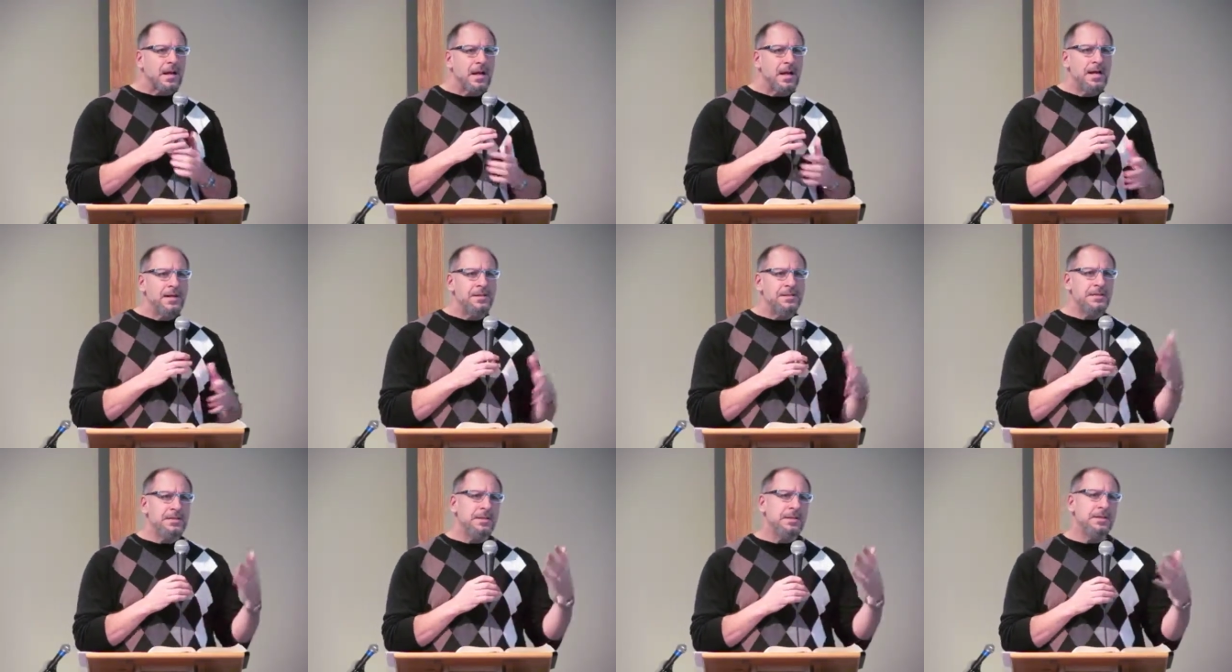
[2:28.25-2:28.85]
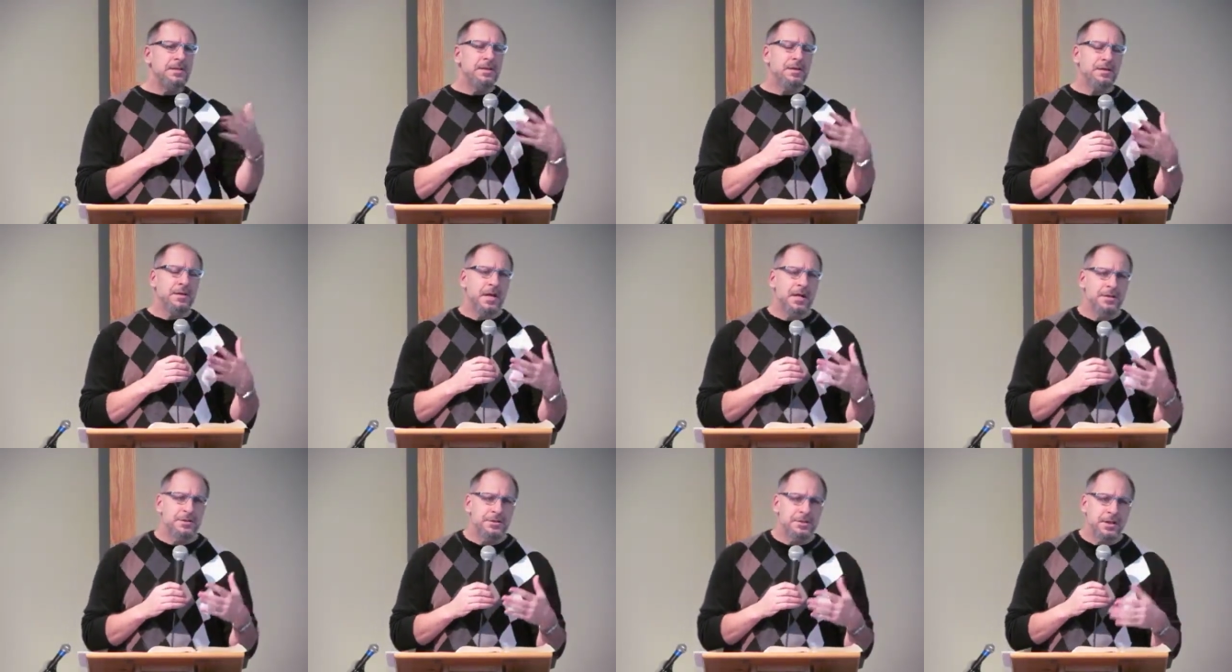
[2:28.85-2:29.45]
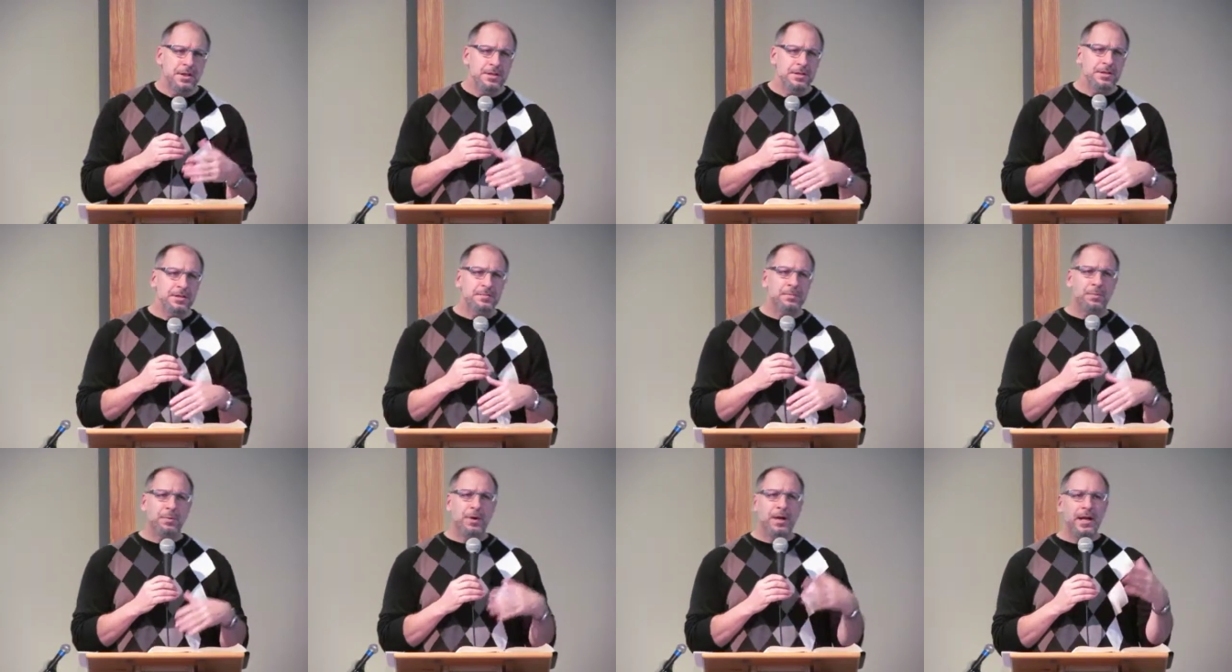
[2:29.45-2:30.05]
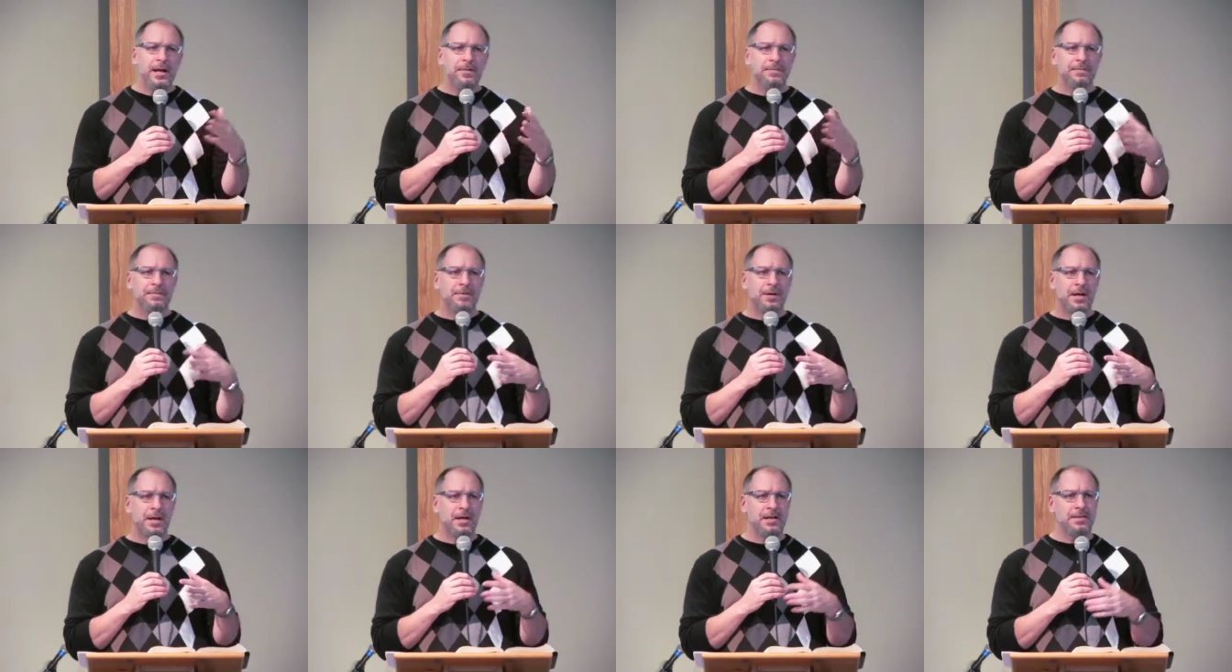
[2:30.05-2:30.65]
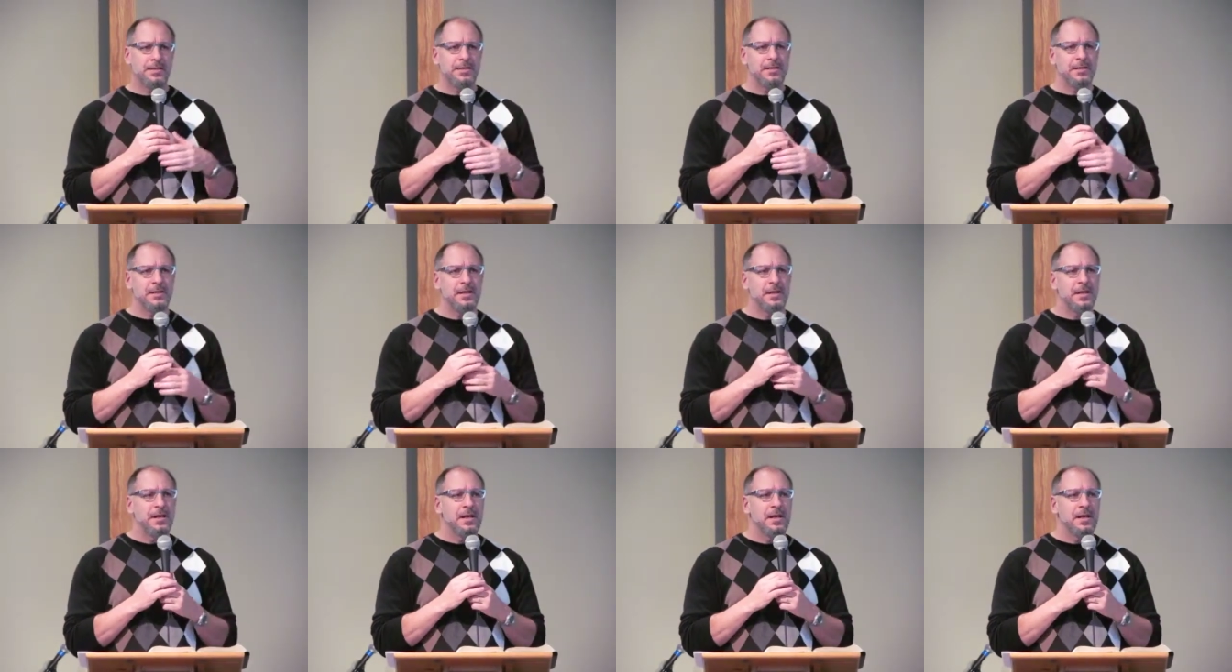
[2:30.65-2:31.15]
I see there that Jesus prayed for us,